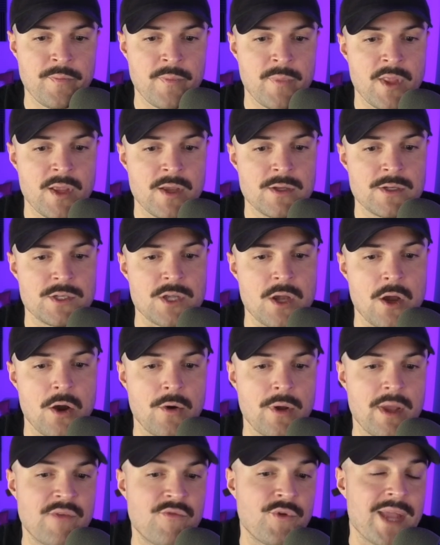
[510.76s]

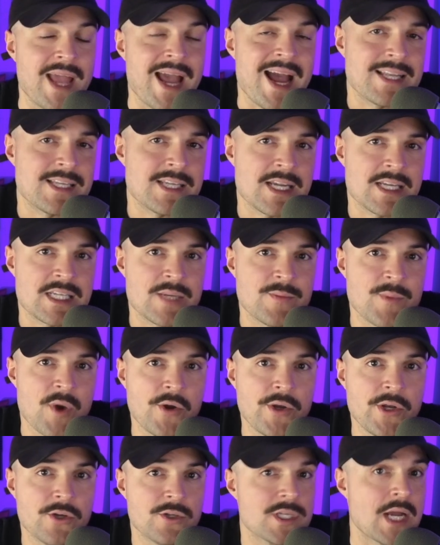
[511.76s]
So if we had
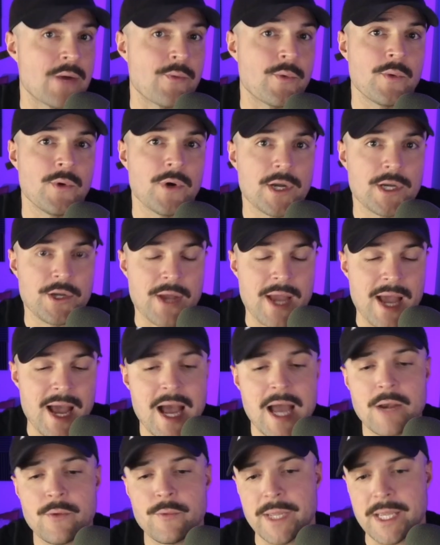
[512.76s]
testimonials that we wanted to
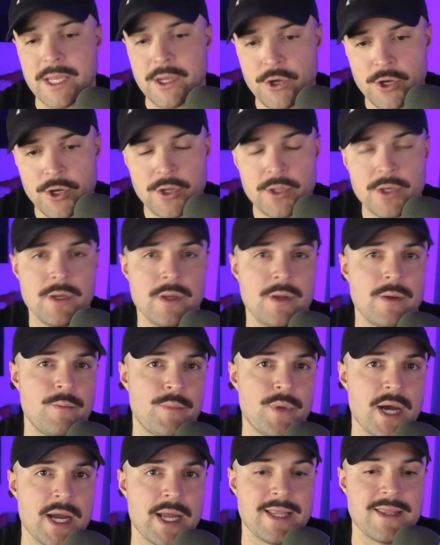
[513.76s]
add, we could,
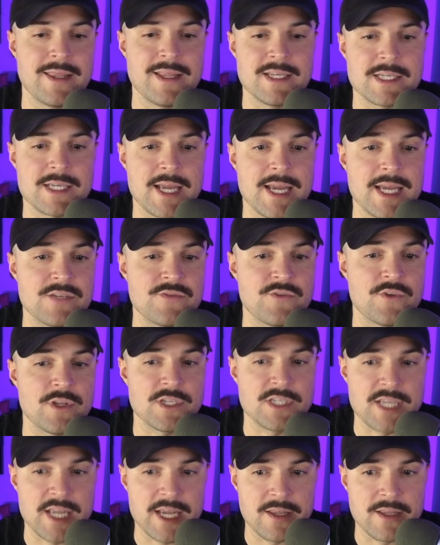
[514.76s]
but in this case, for the
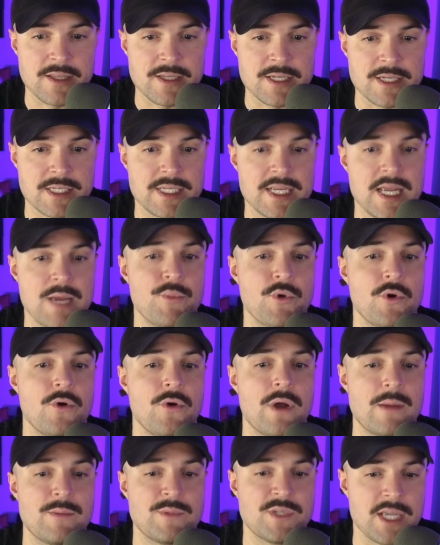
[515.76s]
sake of this example,
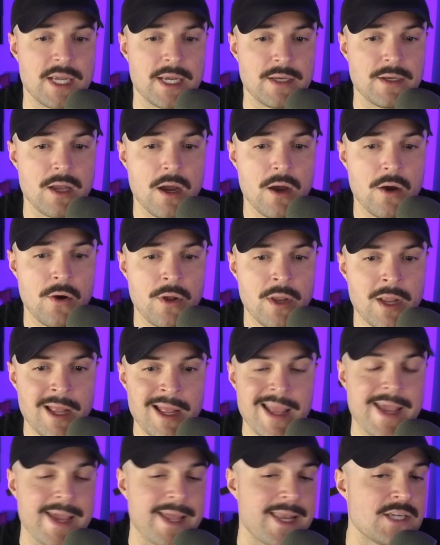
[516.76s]
I'm saying no.
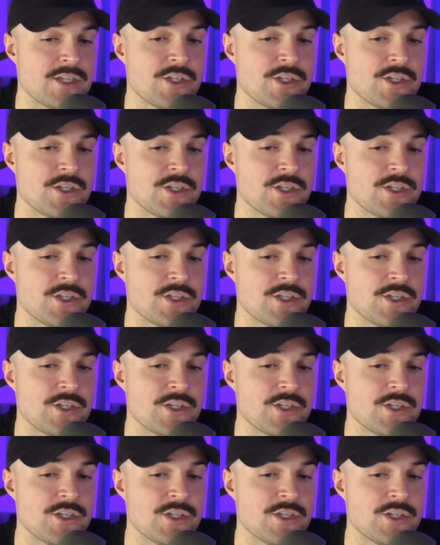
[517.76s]
And as